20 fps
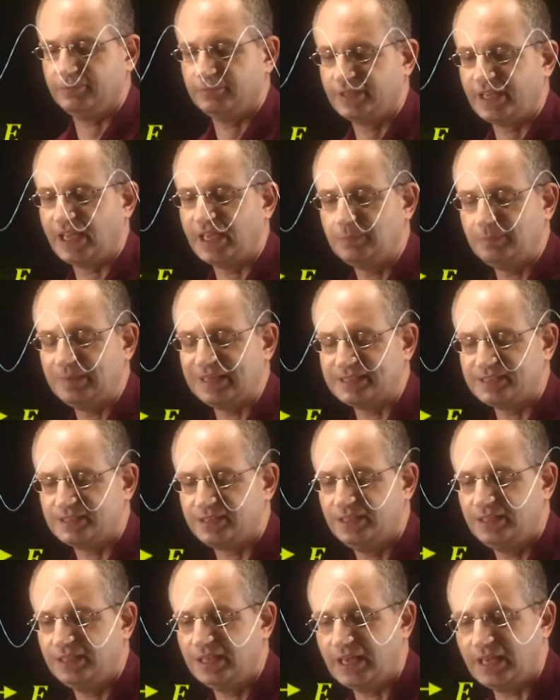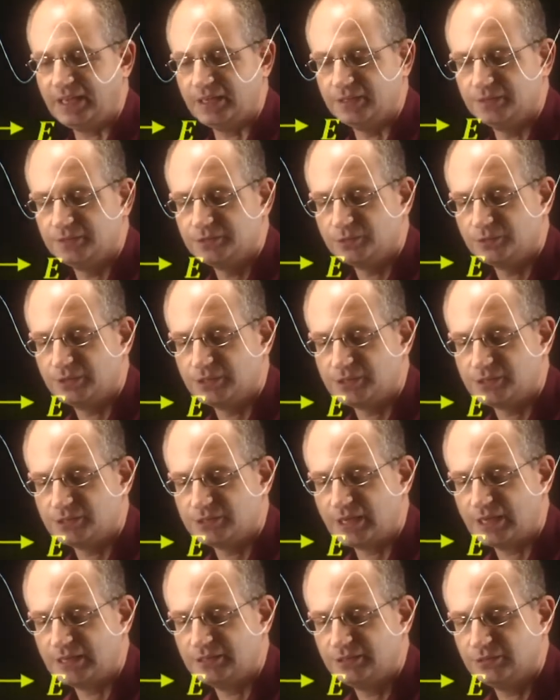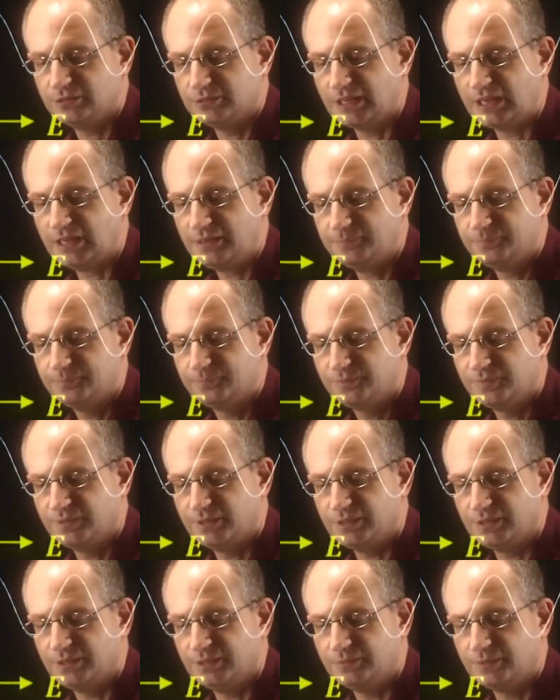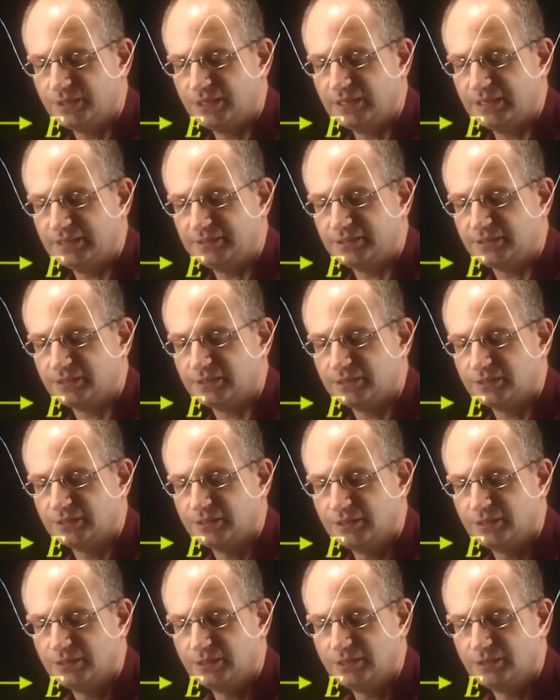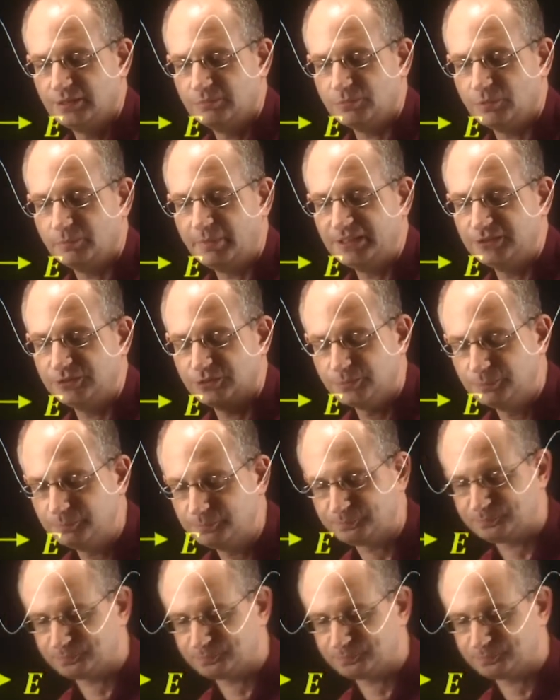k plus ea. So this is k tilde, the kinetic momentum.